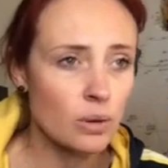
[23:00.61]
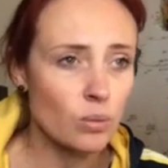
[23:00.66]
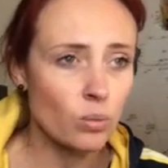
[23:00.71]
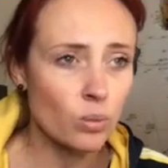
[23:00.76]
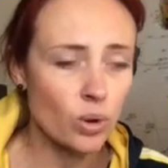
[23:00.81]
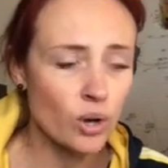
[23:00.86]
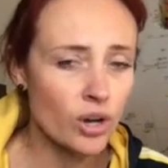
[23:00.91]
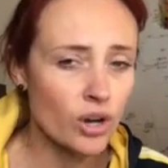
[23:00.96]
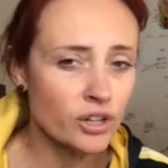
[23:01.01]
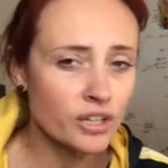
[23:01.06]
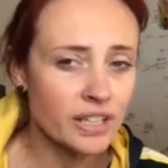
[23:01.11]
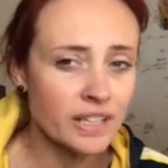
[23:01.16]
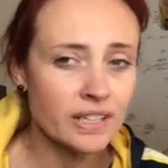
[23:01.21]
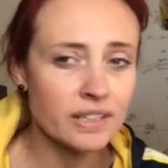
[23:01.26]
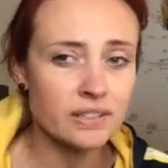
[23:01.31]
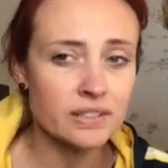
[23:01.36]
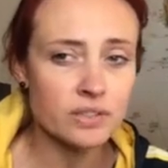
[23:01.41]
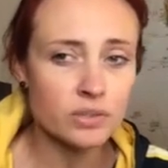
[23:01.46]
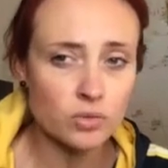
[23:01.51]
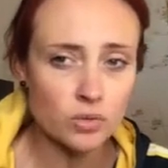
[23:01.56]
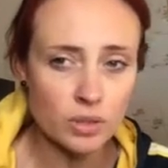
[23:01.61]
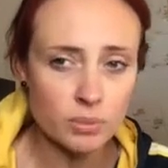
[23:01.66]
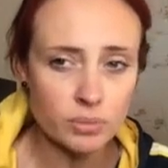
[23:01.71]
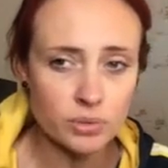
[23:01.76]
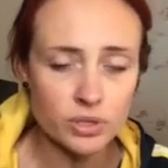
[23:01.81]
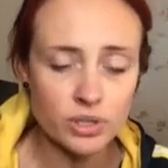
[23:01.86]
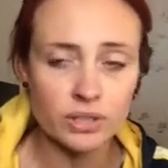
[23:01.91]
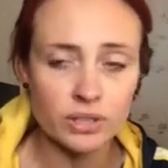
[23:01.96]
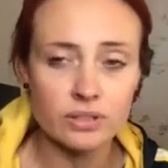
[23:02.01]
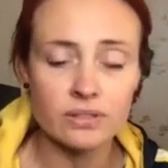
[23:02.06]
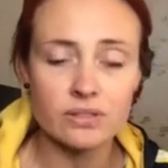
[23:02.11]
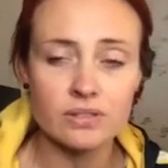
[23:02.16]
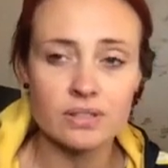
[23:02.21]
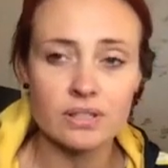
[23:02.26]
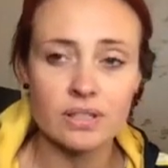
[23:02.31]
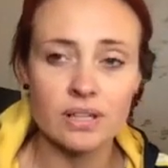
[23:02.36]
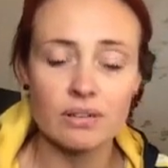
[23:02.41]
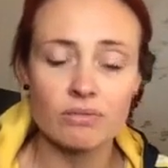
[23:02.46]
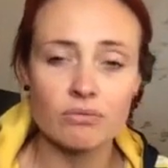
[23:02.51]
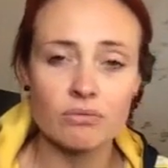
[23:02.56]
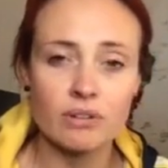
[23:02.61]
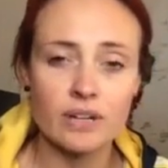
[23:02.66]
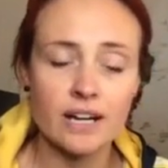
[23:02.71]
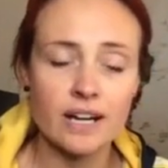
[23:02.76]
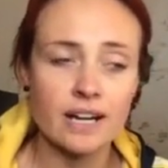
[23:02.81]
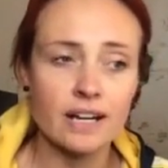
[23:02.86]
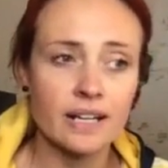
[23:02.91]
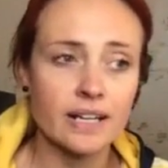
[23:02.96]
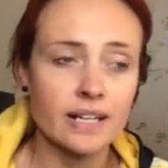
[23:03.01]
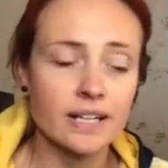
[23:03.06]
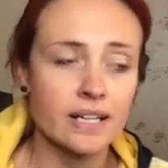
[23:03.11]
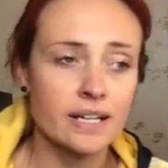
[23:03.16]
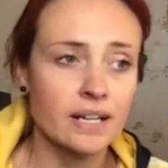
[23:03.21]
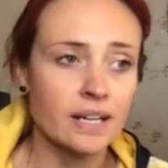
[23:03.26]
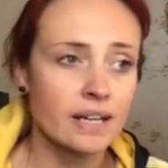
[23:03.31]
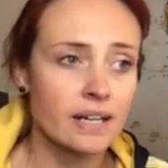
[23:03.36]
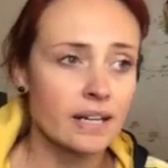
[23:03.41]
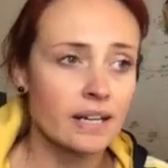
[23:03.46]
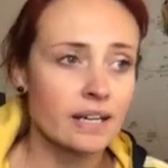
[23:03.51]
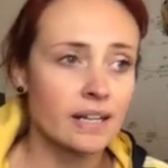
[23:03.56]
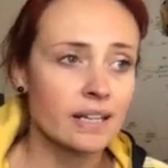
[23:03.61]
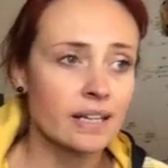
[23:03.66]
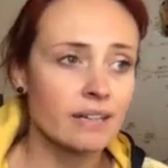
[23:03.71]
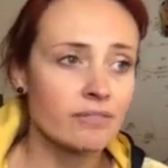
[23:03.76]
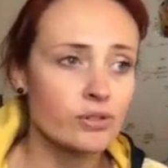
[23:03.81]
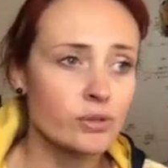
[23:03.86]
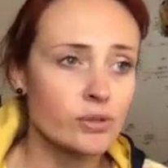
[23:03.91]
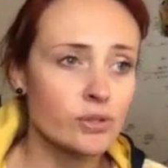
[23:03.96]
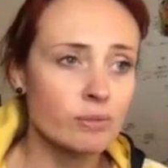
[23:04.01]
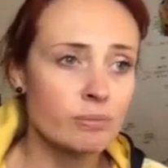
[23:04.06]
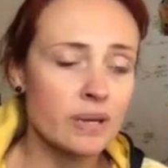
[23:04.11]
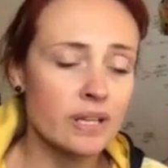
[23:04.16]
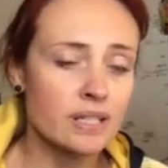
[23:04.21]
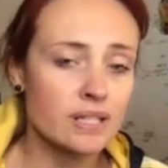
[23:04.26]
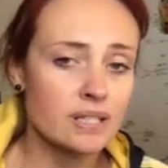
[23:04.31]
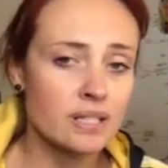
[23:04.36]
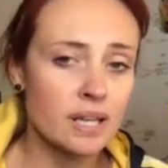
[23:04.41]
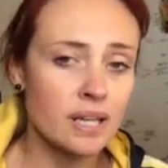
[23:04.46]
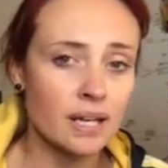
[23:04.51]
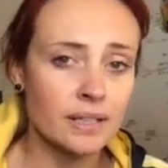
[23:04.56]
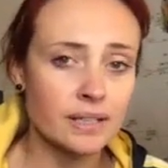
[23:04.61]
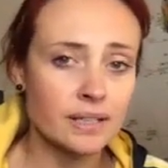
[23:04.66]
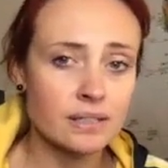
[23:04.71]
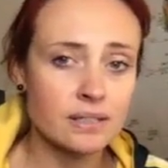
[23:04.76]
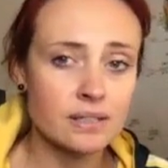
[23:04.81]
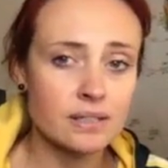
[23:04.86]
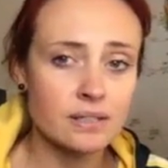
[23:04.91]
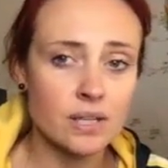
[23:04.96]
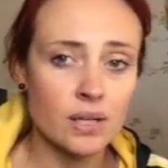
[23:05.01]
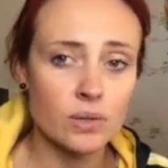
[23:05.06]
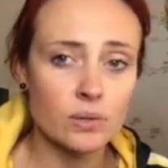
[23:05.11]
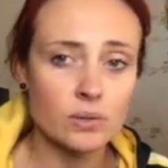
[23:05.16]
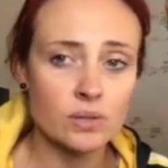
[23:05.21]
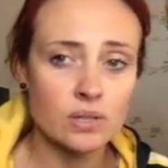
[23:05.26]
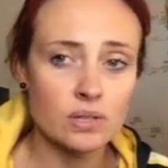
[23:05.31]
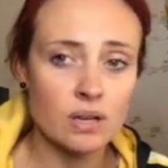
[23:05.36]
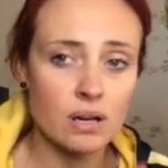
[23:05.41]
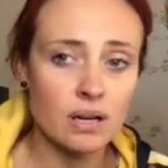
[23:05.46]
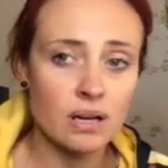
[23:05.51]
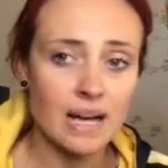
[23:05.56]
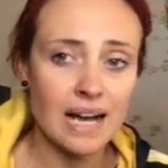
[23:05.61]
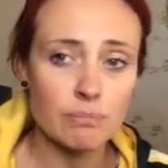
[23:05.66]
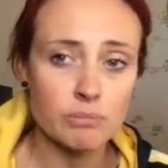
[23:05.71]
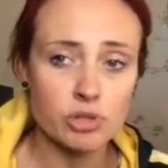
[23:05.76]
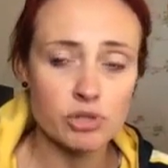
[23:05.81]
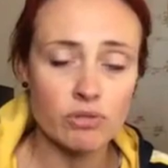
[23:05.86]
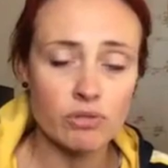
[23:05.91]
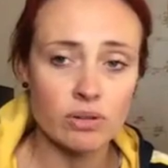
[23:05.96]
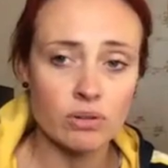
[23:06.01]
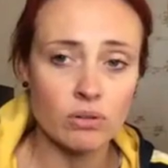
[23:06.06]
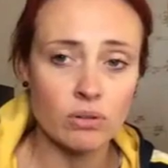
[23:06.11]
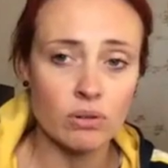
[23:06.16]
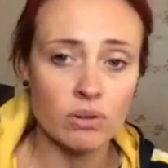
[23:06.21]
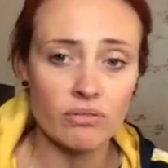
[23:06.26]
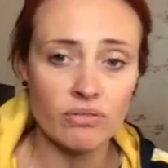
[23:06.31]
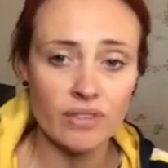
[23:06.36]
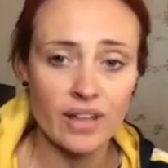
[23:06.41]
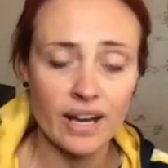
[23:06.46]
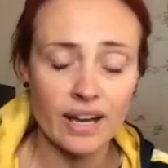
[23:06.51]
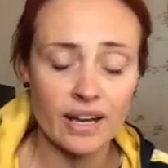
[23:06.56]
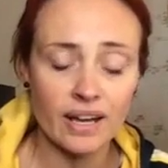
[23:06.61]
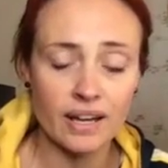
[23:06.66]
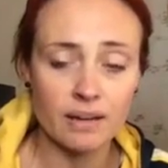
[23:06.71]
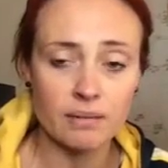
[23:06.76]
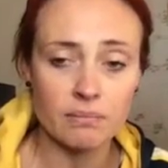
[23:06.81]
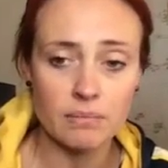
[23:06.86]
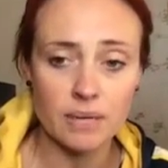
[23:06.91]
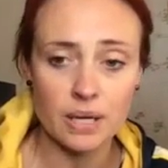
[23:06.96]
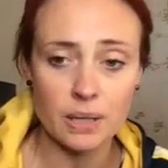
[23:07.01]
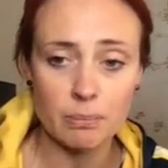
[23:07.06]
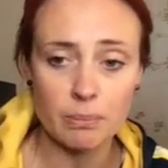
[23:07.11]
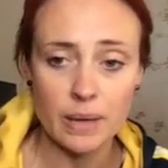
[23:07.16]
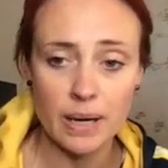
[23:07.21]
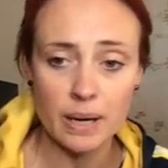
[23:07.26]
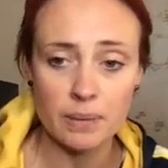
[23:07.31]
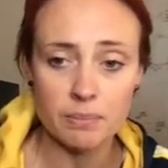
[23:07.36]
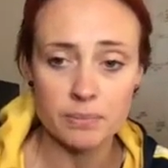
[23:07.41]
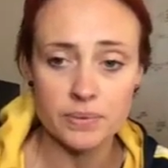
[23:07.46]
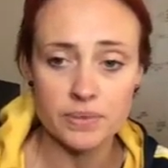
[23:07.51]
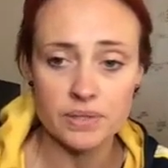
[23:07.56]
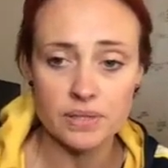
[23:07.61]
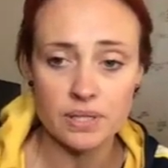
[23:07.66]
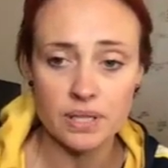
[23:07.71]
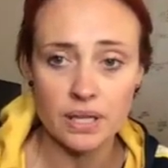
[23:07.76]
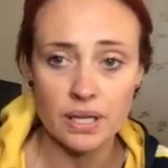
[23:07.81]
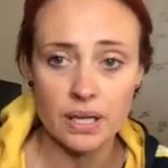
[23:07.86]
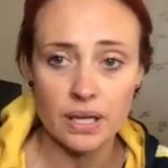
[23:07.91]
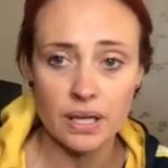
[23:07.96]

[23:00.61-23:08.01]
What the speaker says: wording and descriptions can really give you some insight. So start capturing all of that in mind maps.